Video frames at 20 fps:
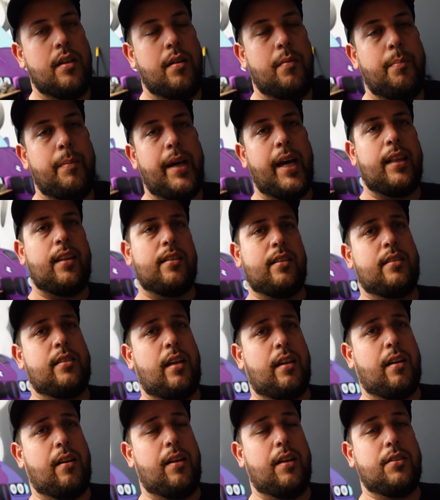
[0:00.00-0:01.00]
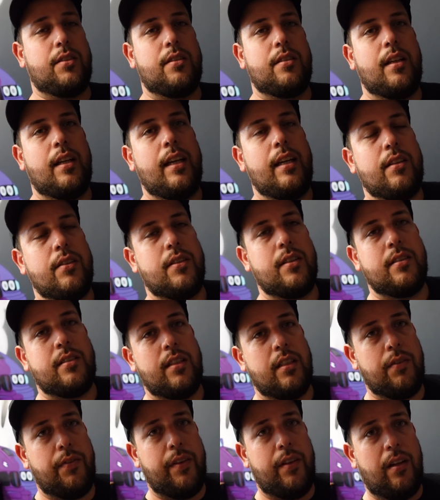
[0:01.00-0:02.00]
Man, does the clutch on the
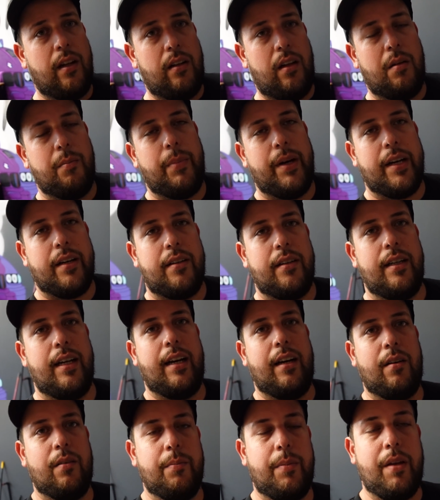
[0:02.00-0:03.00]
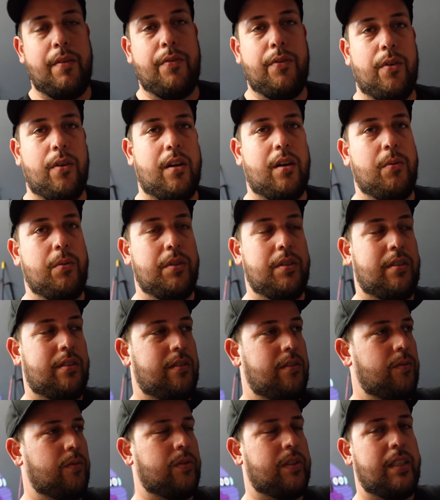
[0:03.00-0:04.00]
E36 feel a lot better now. Before it
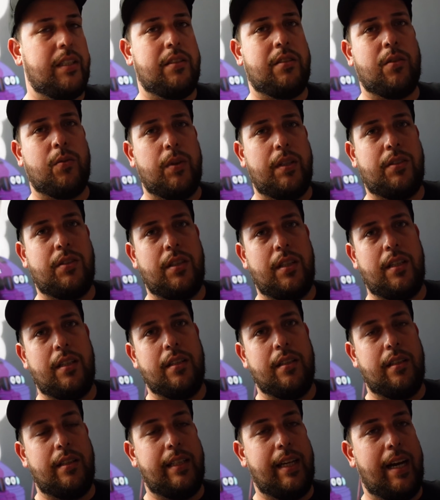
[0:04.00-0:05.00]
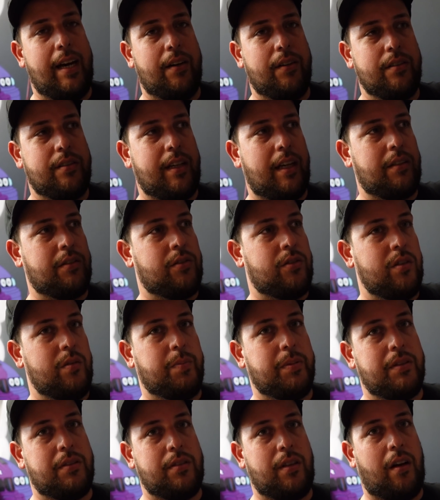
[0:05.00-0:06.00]
was really squishy, now it's like
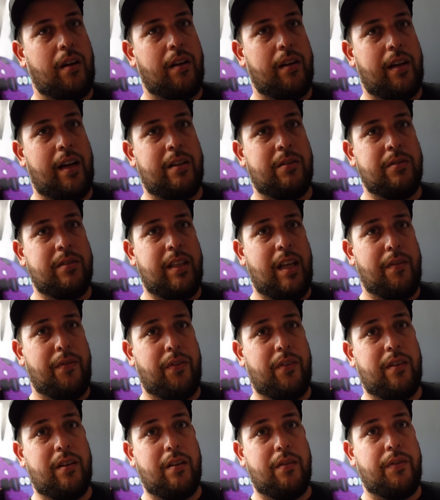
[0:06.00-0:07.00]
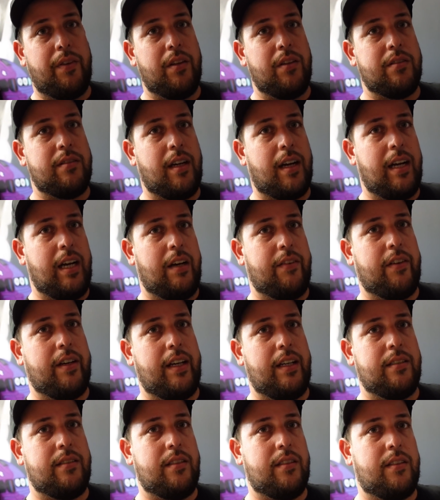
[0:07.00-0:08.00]
super solid and it definitely feels like I have
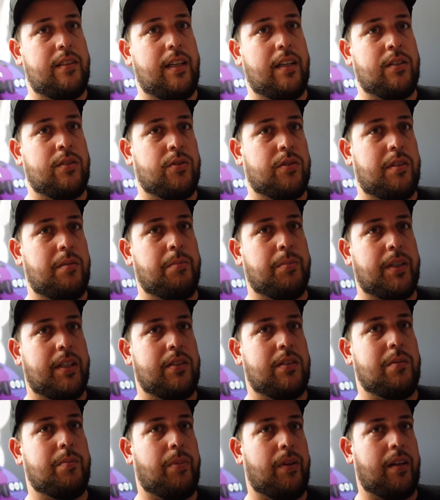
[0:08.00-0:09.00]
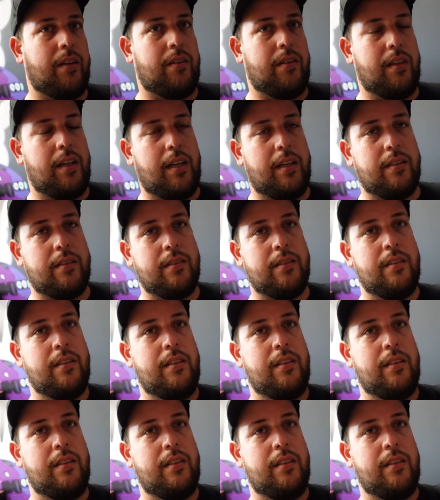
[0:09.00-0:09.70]
an ACT Extreme pressure plate on there.